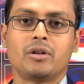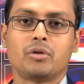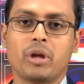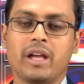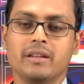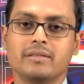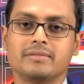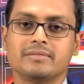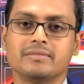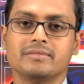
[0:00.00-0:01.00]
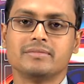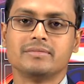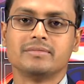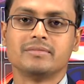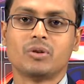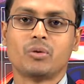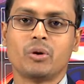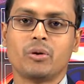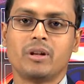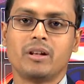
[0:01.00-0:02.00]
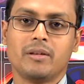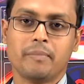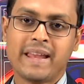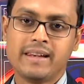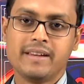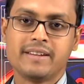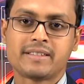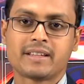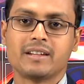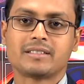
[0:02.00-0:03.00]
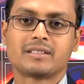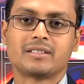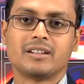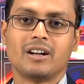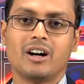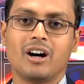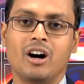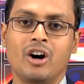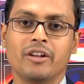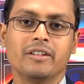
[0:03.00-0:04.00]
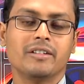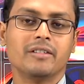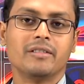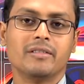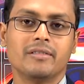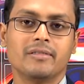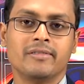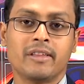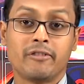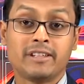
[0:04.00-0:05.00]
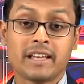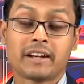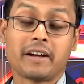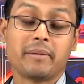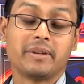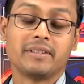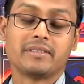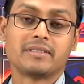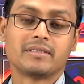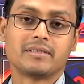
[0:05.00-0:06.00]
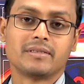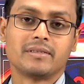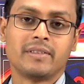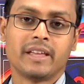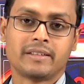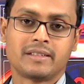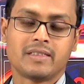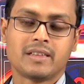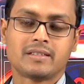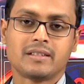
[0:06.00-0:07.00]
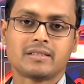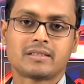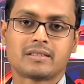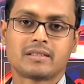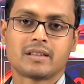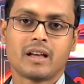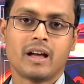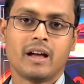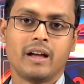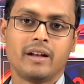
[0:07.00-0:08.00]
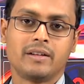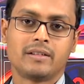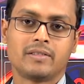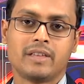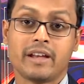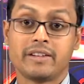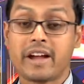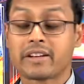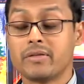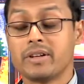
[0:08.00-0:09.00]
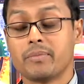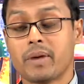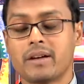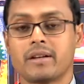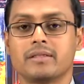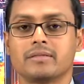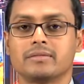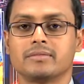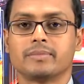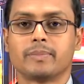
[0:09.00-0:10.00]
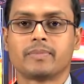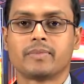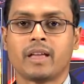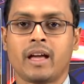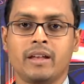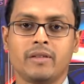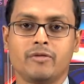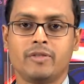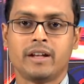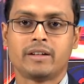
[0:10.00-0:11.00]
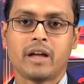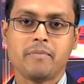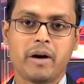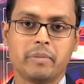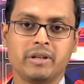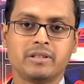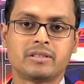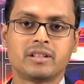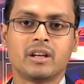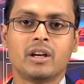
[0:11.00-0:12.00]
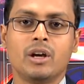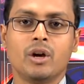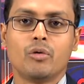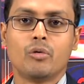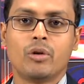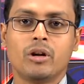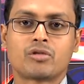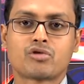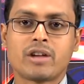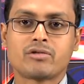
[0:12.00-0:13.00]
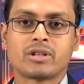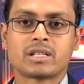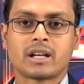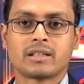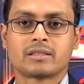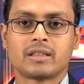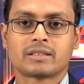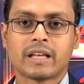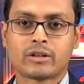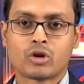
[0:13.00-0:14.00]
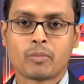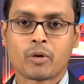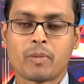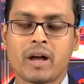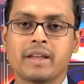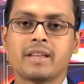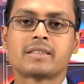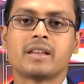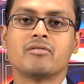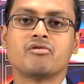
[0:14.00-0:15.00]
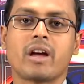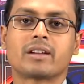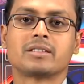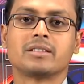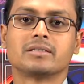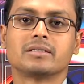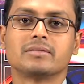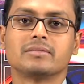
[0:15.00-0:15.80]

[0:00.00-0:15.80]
Today, we will mainly discuss on the FischerCarbenes, their synthesis and their reactivity pattern, and if then time permits, we will try to discuss the cyclopropanation reactions.